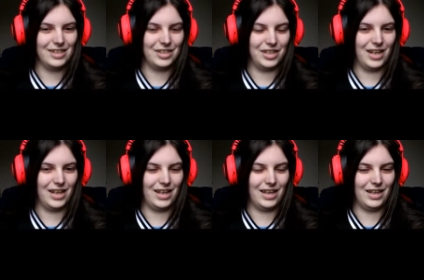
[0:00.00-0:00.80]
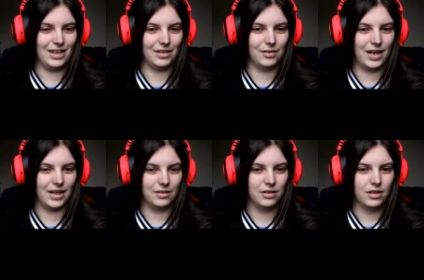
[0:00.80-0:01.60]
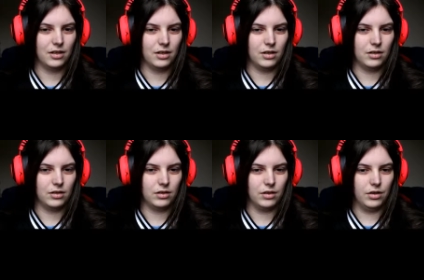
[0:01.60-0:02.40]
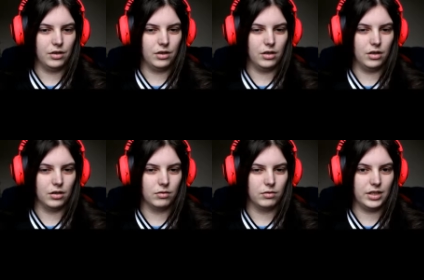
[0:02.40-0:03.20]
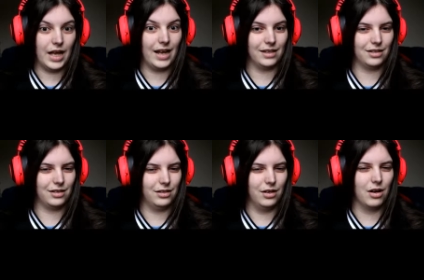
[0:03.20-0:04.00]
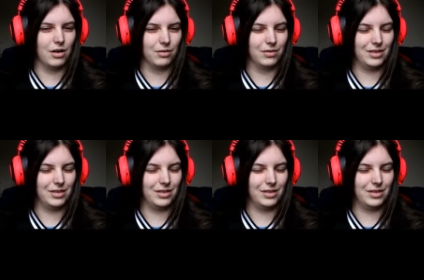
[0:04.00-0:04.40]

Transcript: Yeah. Oh, wait, hang on. No. Yes. No.